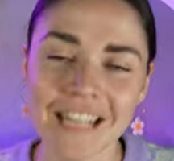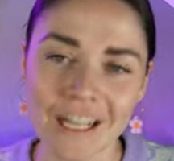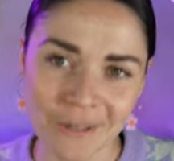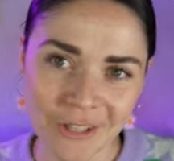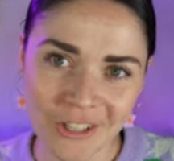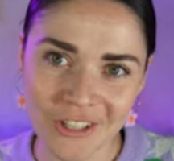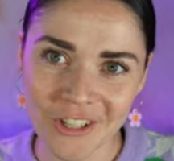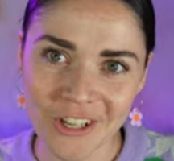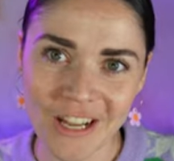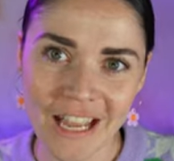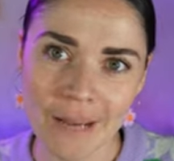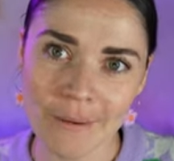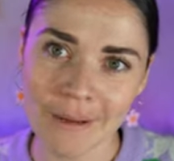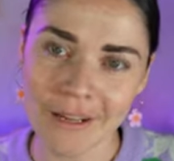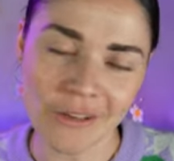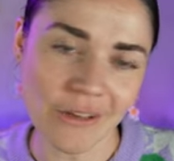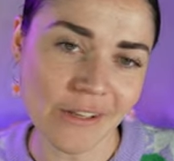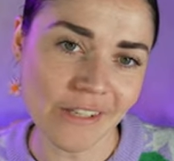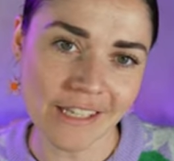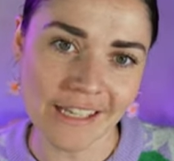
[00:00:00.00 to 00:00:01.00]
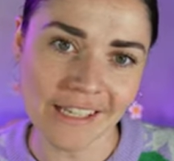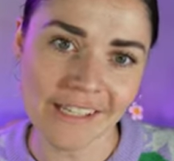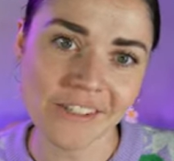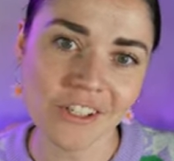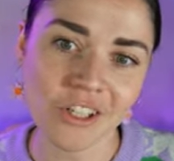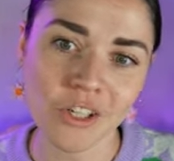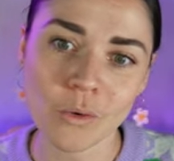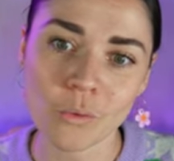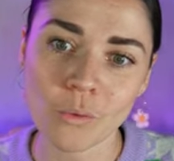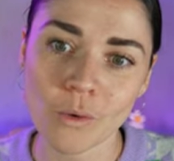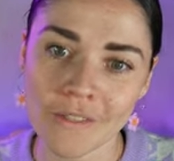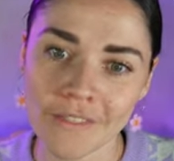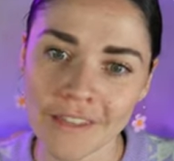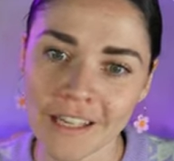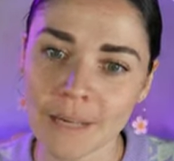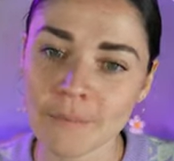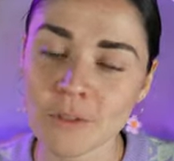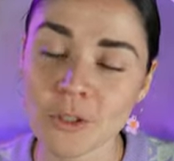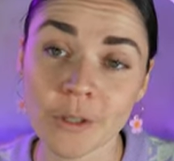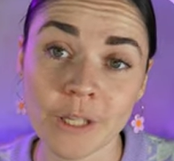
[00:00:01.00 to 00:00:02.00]
now I want to show you how I use this. So one
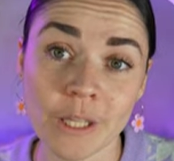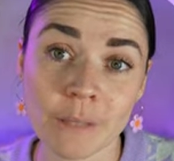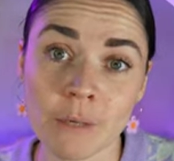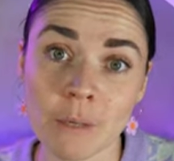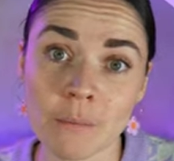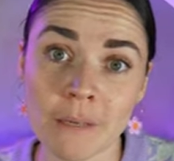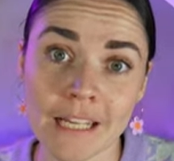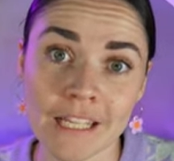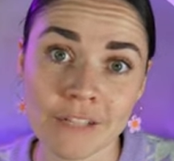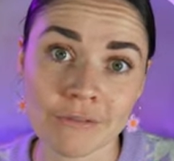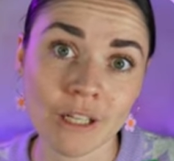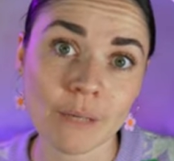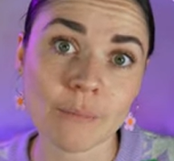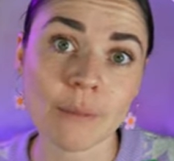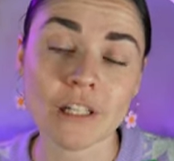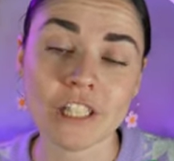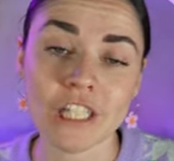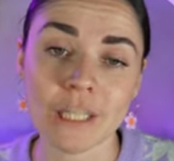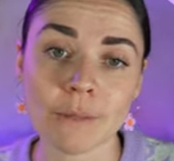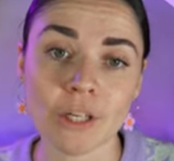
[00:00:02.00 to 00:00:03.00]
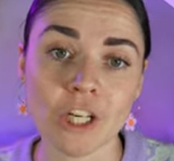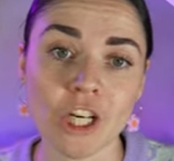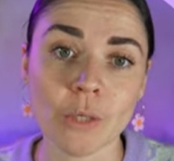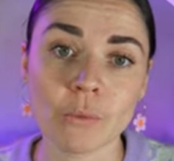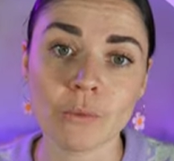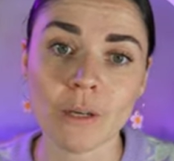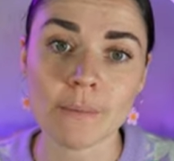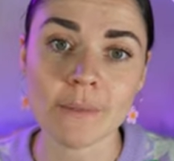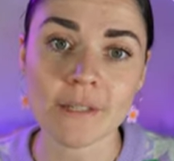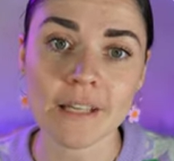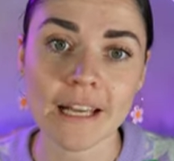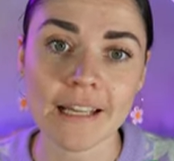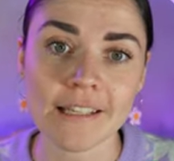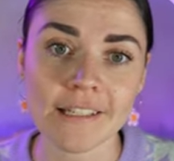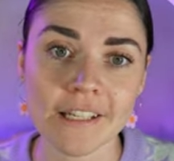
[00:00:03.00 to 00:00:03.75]
thing I'm doing at the moment is rebuilding my own website.